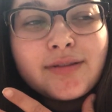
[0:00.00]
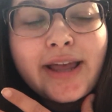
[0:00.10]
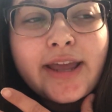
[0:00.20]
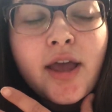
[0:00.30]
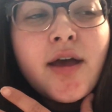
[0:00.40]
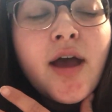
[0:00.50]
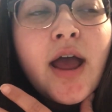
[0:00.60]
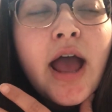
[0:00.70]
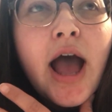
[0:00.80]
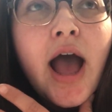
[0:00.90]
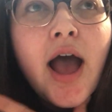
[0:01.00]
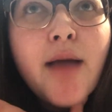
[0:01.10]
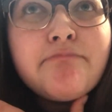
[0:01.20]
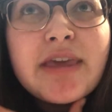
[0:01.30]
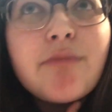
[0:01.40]
Like,
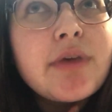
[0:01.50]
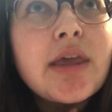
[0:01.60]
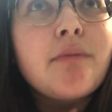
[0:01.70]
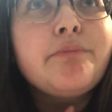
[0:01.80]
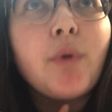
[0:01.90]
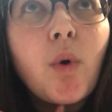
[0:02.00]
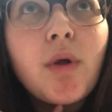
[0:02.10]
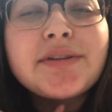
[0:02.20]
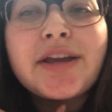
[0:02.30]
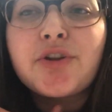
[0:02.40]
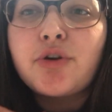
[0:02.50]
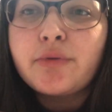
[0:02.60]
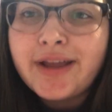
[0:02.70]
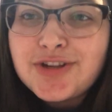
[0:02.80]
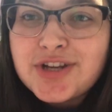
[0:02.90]
me being bold and
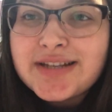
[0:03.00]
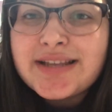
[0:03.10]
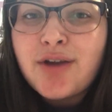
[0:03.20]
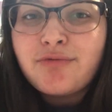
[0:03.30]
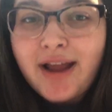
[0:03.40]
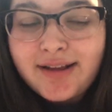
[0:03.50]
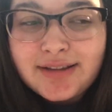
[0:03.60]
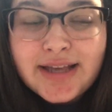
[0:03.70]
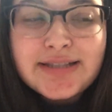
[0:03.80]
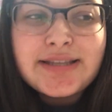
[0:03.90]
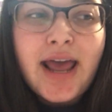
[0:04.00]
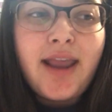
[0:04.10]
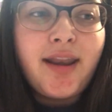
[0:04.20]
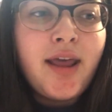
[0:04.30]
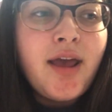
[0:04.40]
courageous and reckless
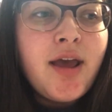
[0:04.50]
and,